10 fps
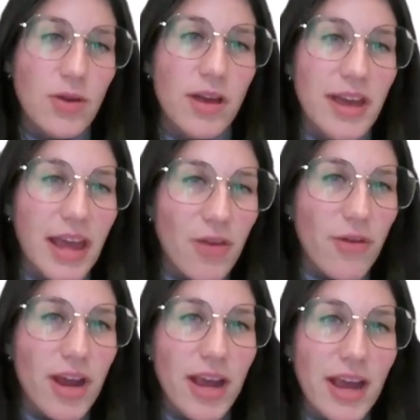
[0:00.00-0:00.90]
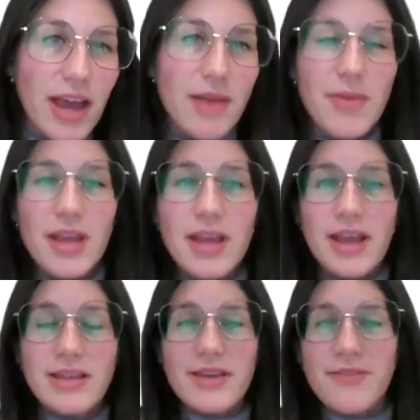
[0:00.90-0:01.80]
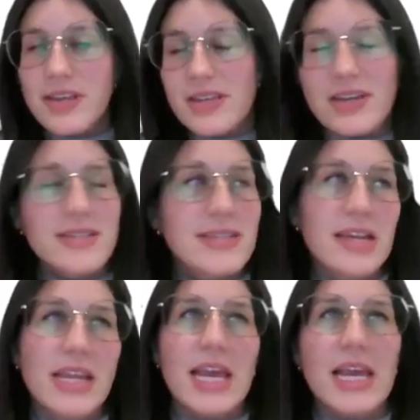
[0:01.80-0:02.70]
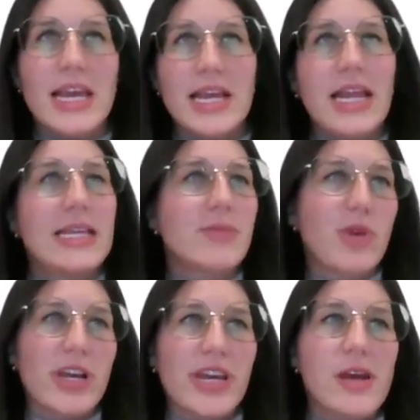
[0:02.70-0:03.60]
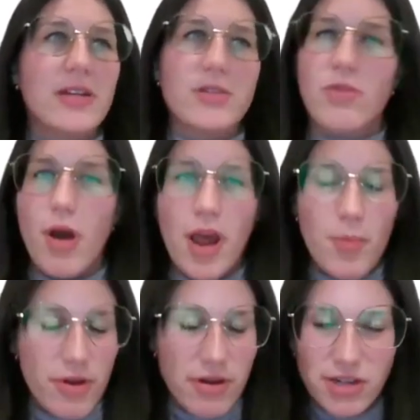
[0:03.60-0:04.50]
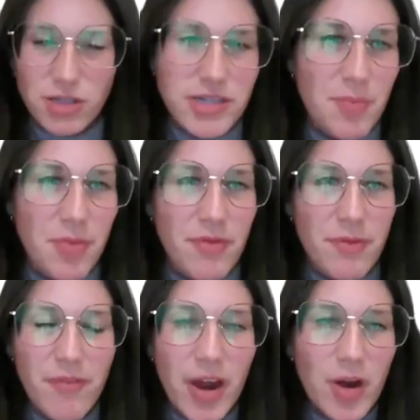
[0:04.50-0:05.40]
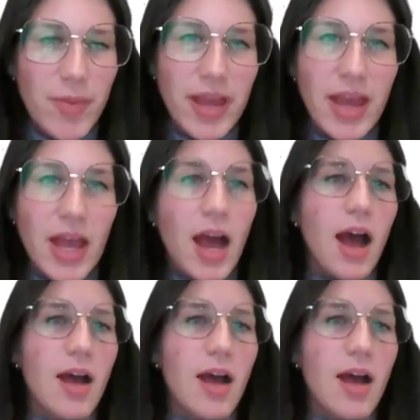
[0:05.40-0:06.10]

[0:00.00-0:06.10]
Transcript: Okay, great. I mean, it definitely does sound like it is more geared toward a production type of environment.